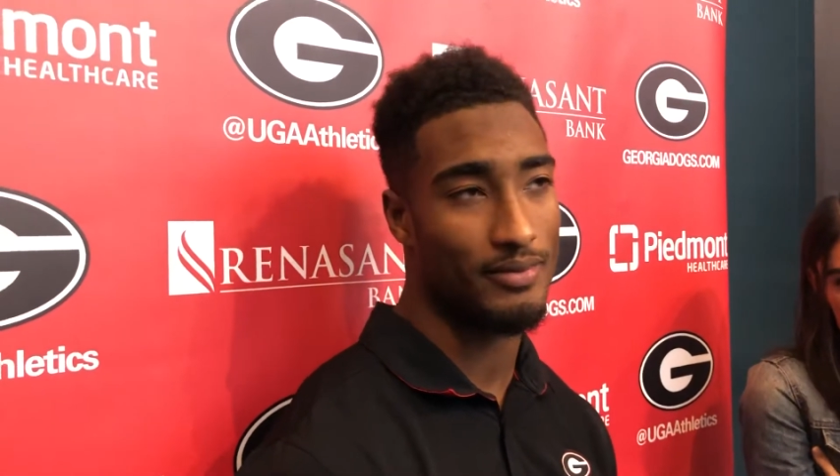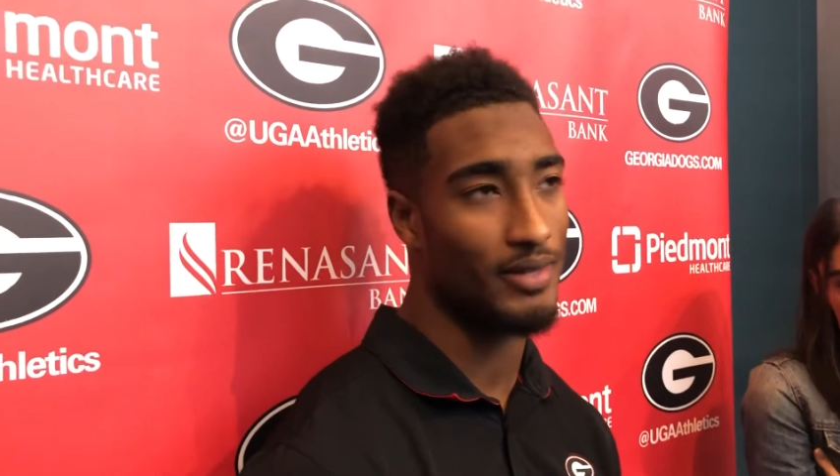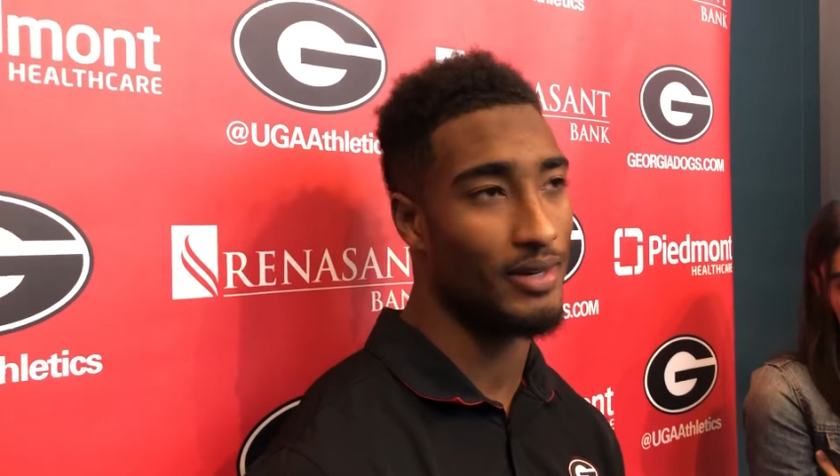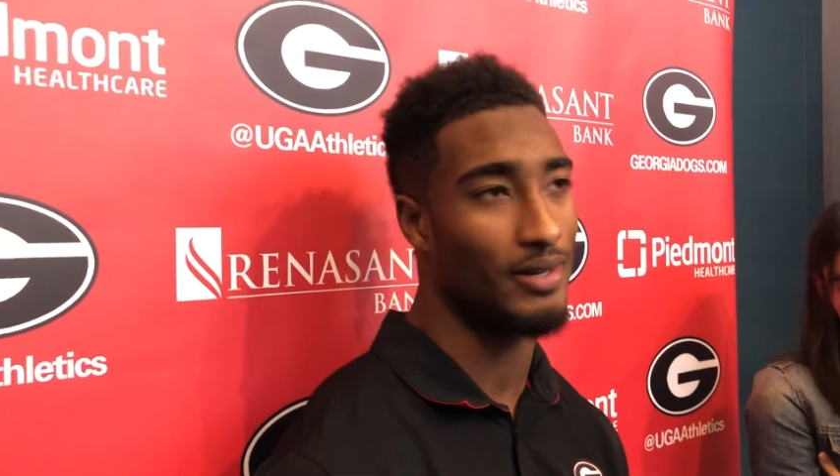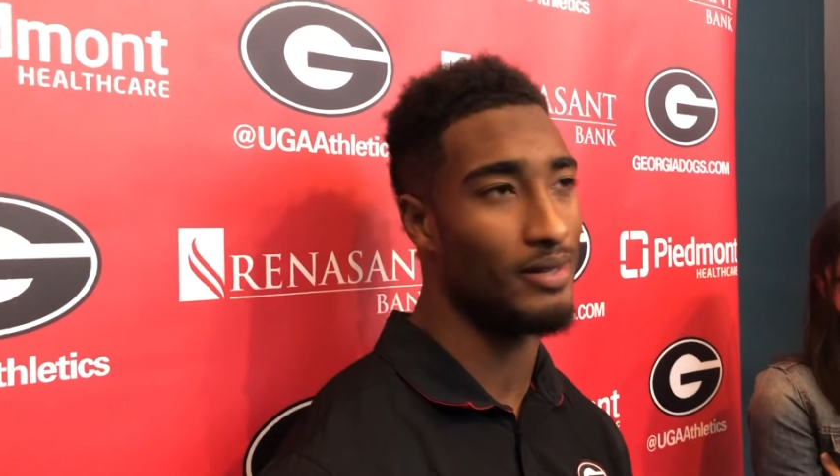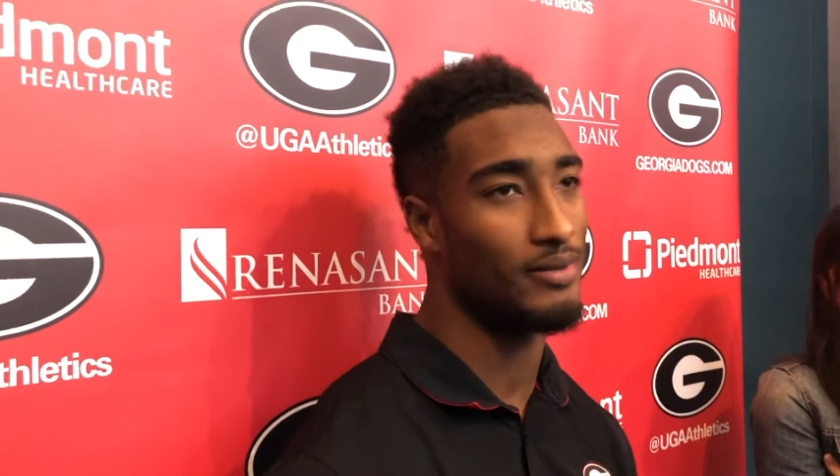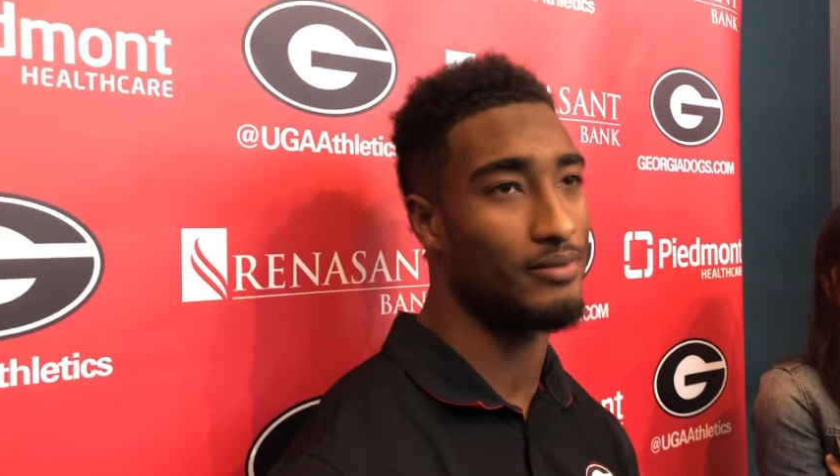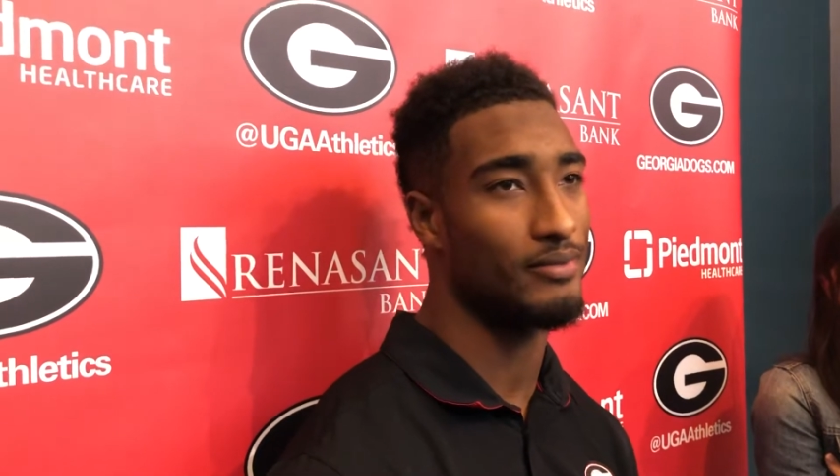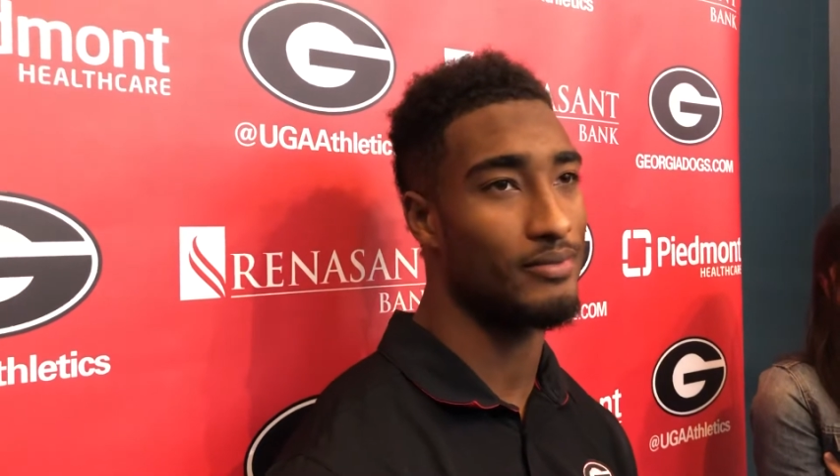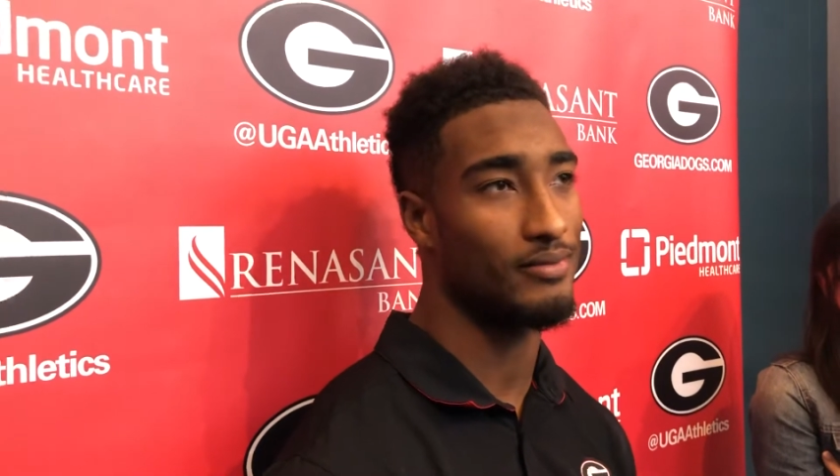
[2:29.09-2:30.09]
Um,
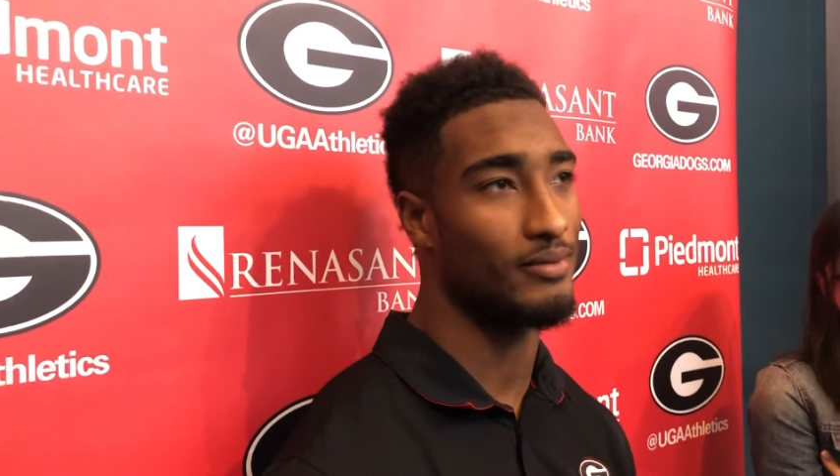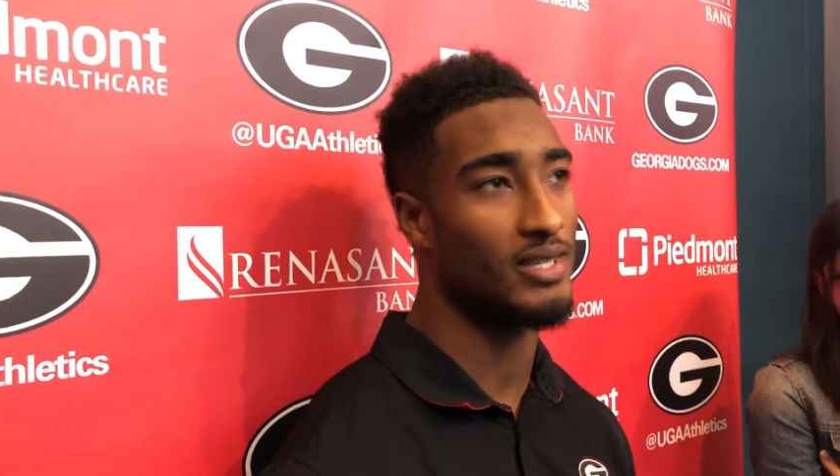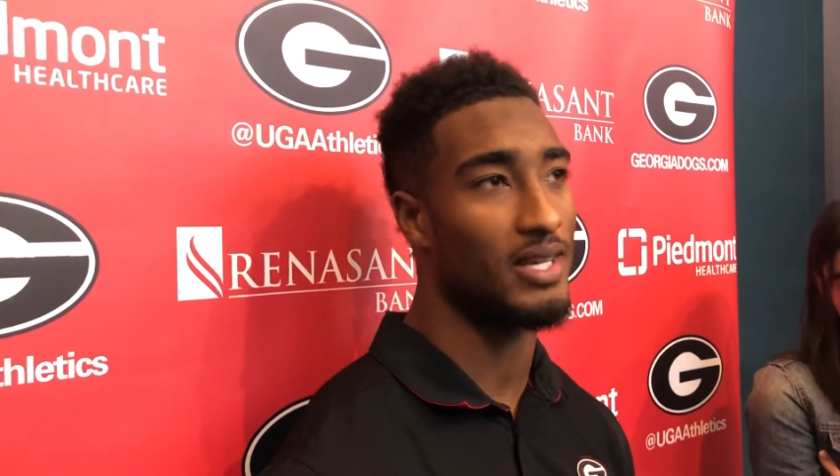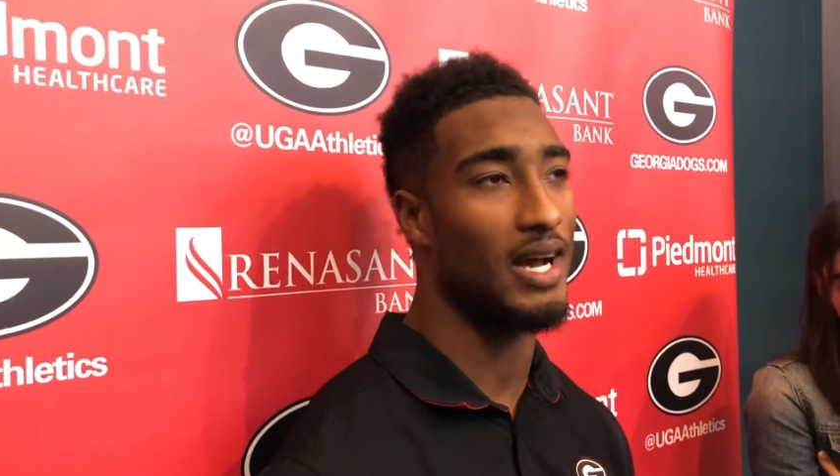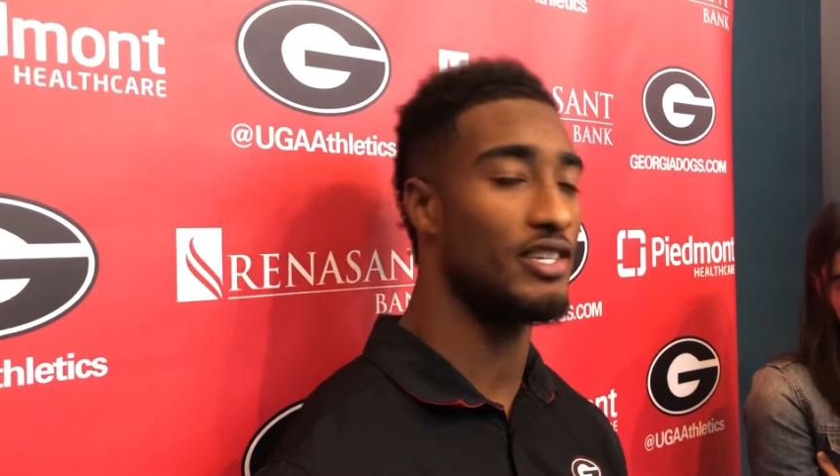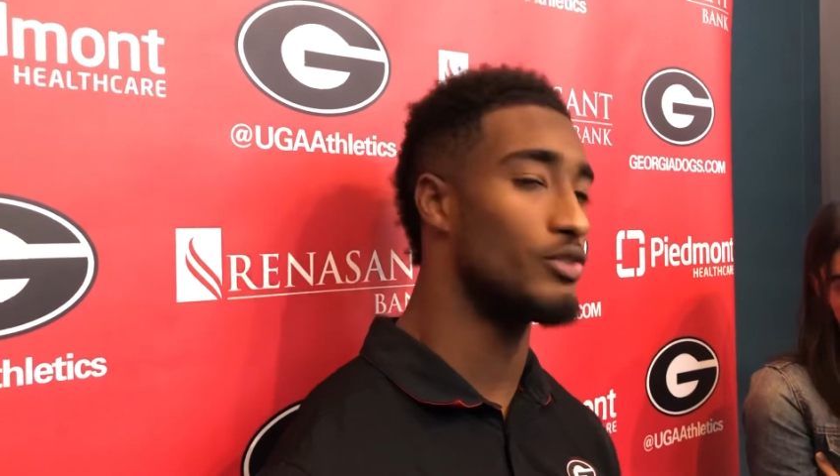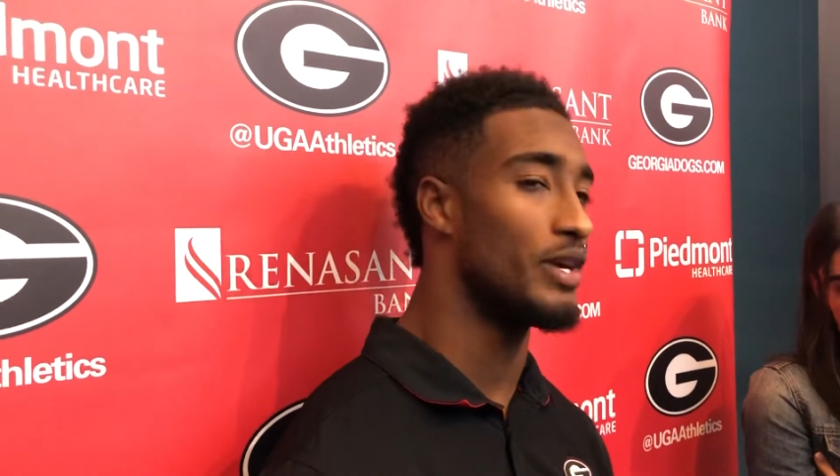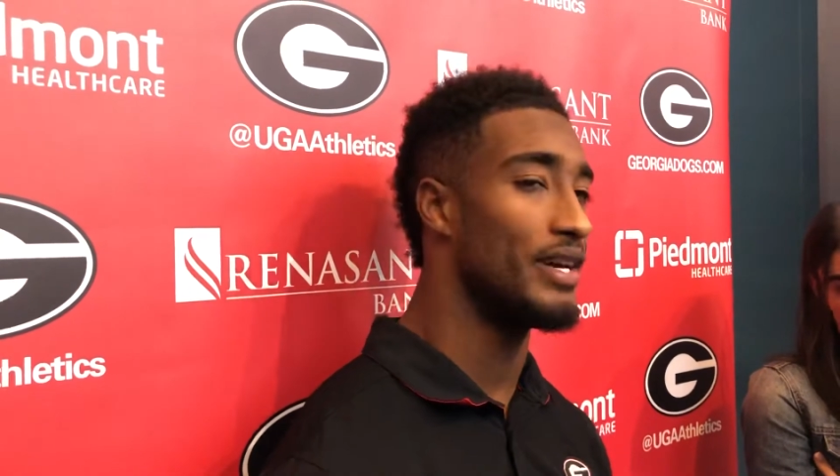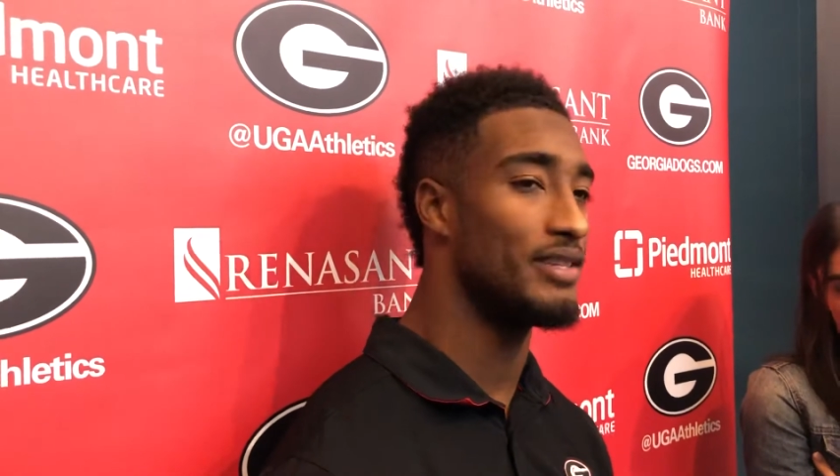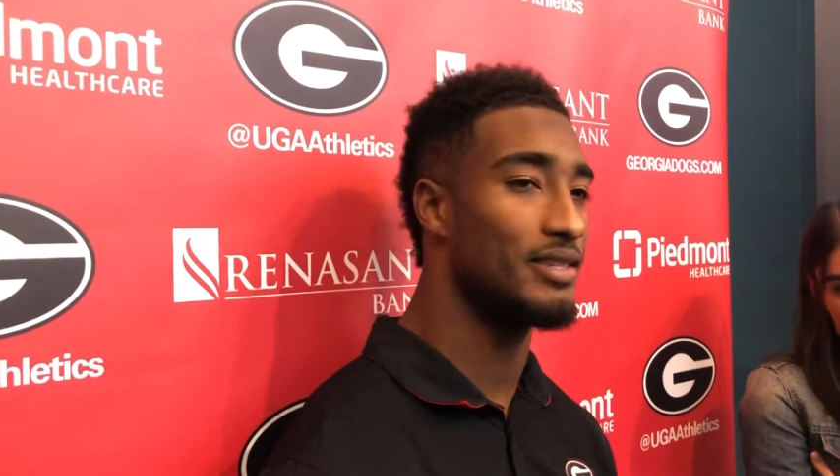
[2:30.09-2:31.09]
massage,
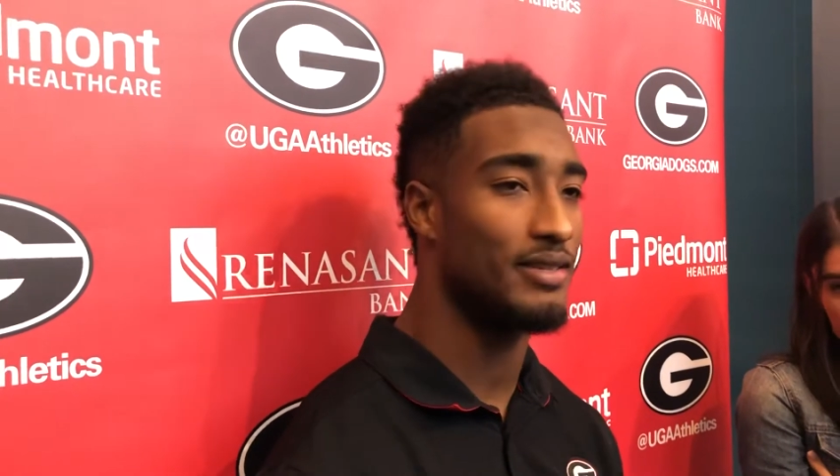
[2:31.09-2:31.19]
stretch.